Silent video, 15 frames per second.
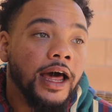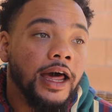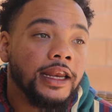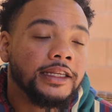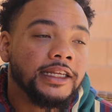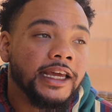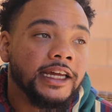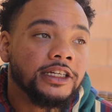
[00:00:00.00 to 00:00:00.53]

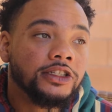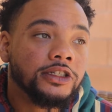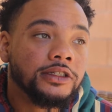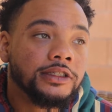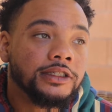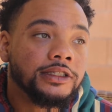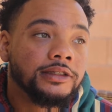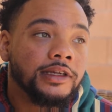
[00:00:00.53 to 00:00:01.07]
of
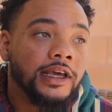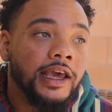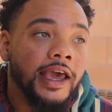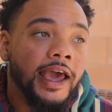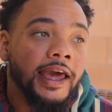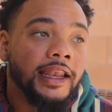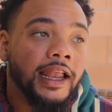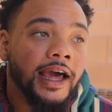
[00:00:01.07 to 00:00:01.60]
tangents,
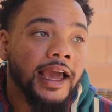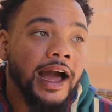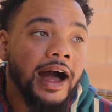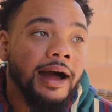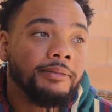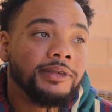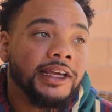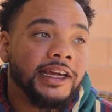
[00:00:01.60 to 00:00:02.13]
and like
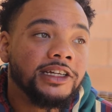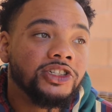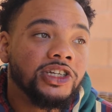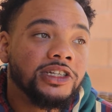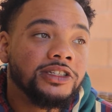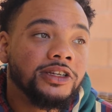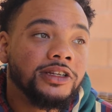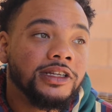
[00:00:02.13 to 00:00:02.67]
I'm
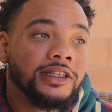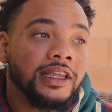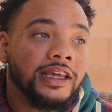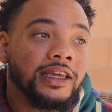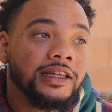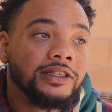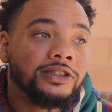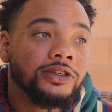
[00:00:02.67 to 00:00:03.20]
tangential in
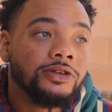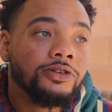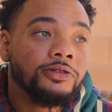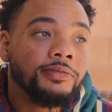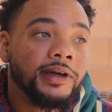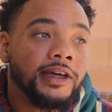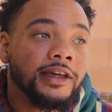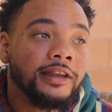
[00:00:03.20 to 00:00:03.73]
thinking too,
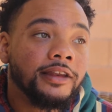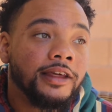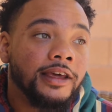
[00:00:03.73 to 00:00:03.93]
but